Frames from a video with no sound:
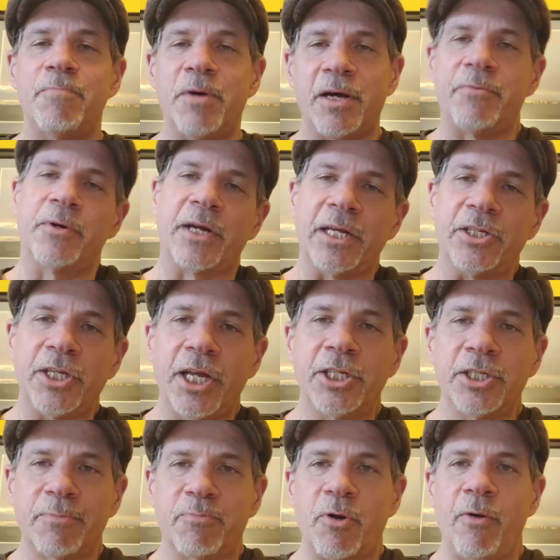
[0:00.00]
But when I
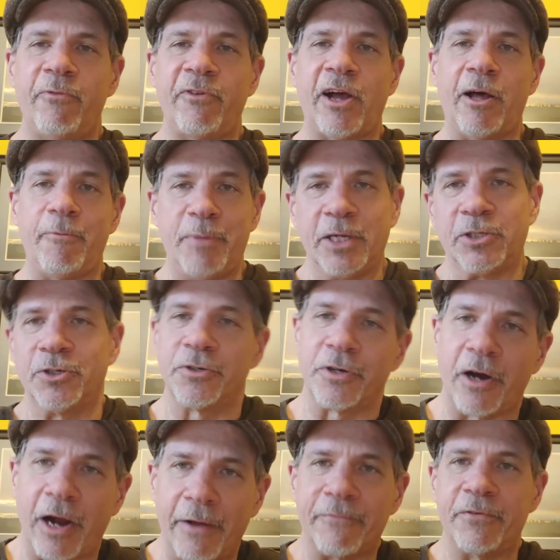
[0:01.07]
changed the profile
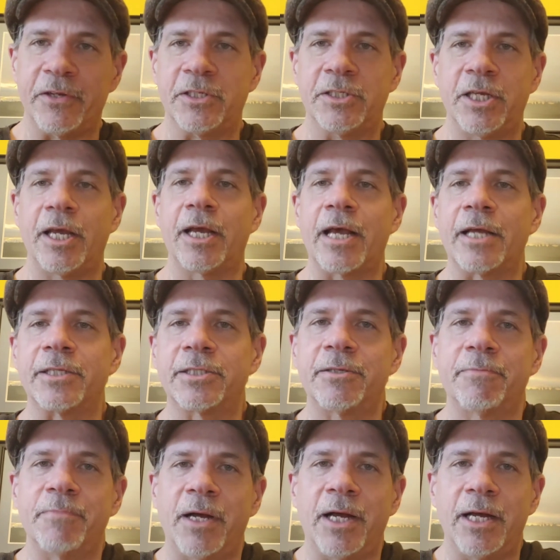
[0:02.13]
picture, obviously I got
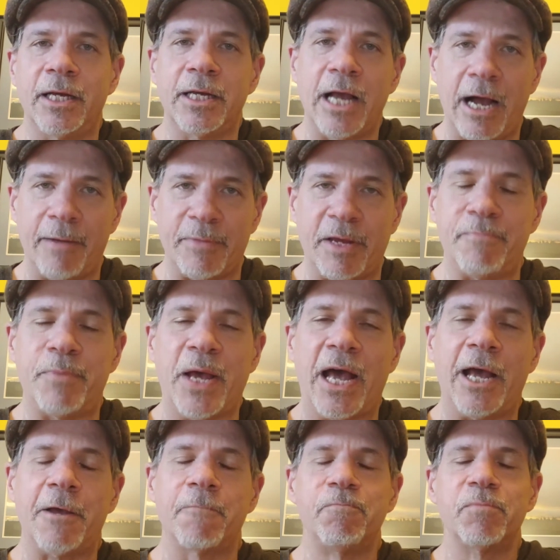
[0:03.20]
some comment
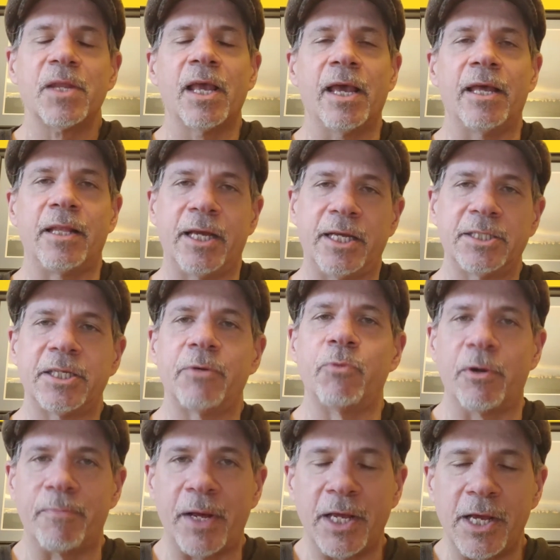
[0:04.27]
back. And like I said,
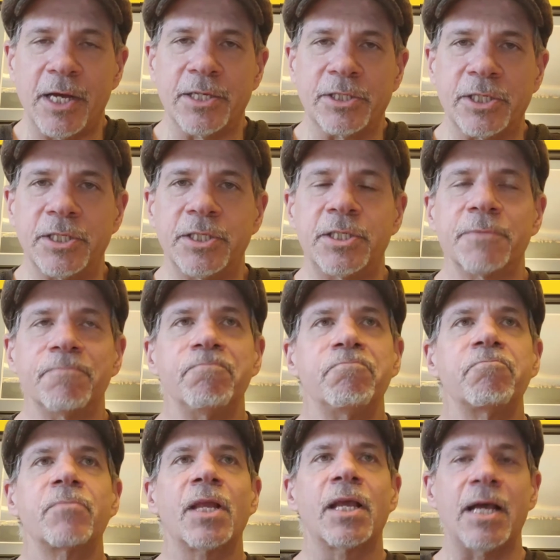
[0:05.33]
one of my cousins
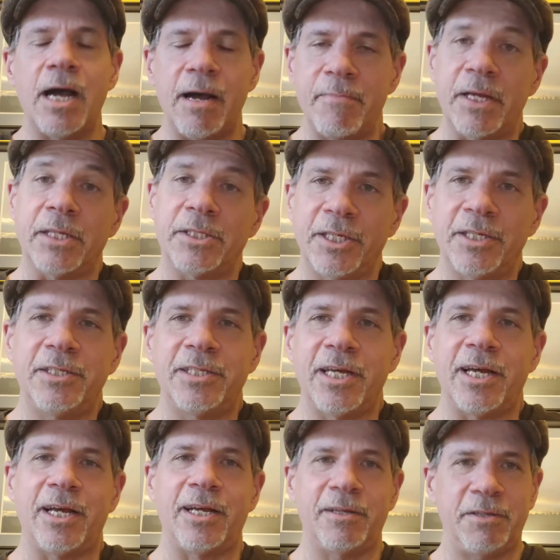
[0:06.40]
commented
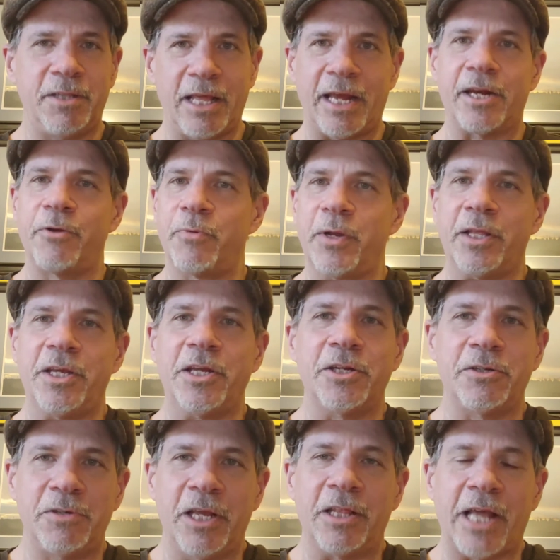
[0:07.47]
that he
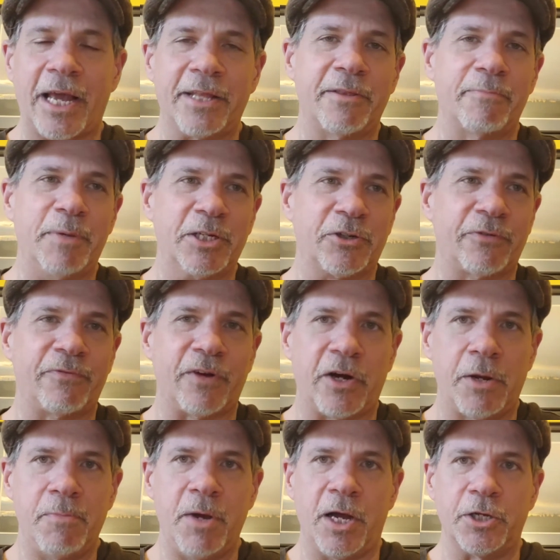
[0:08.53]
really liked the picture
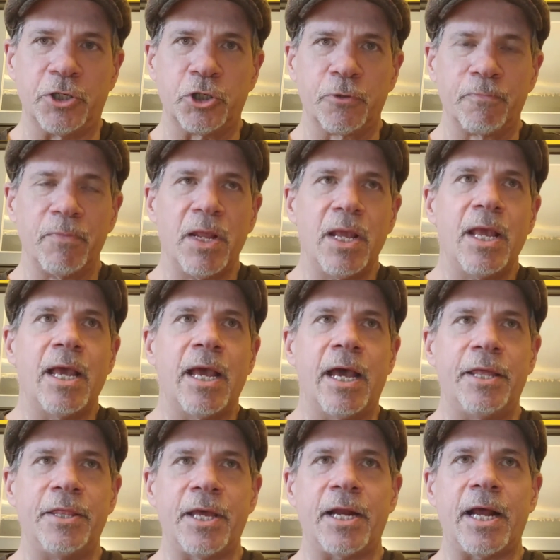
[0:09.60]
very much.
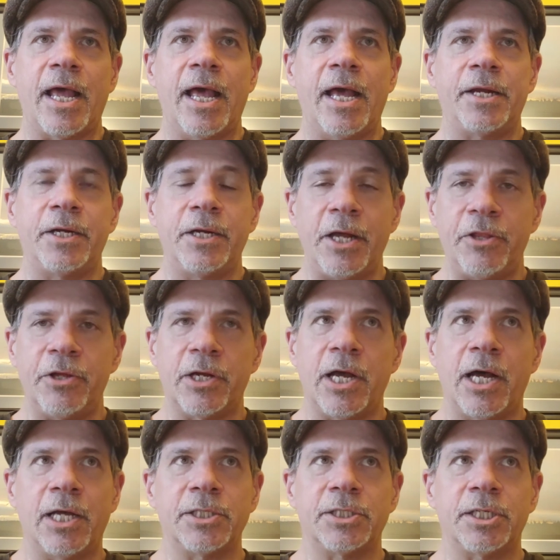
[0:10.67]
And then I had another
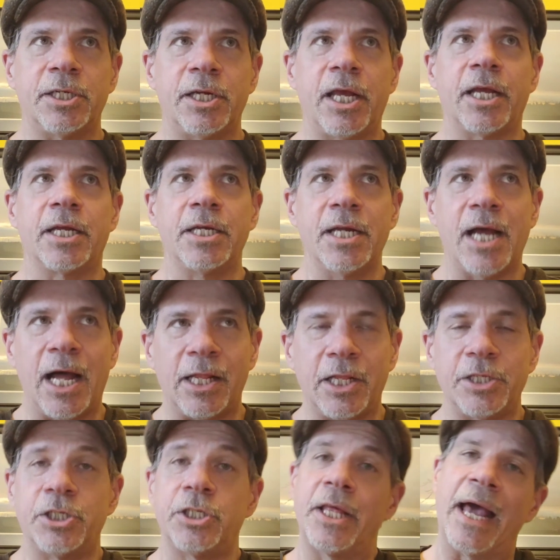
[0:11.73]
cousin
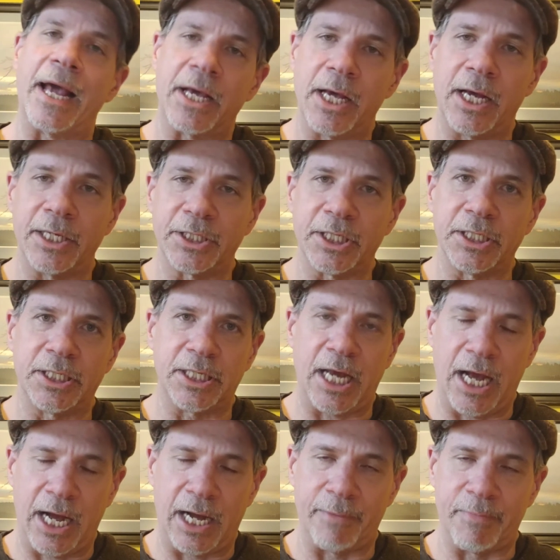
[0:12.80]
acknowledge that cousin's
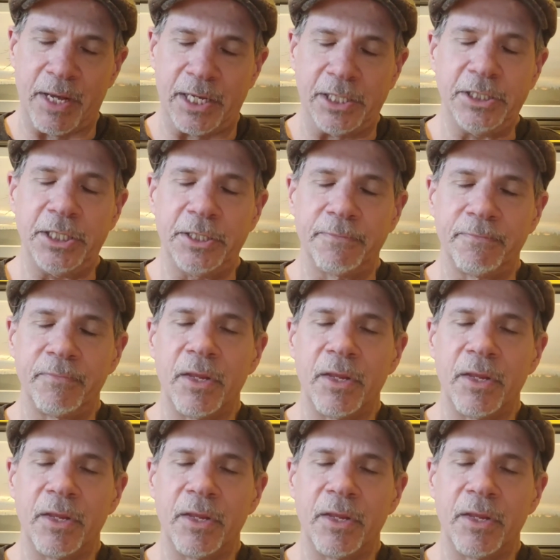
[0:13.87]
comment.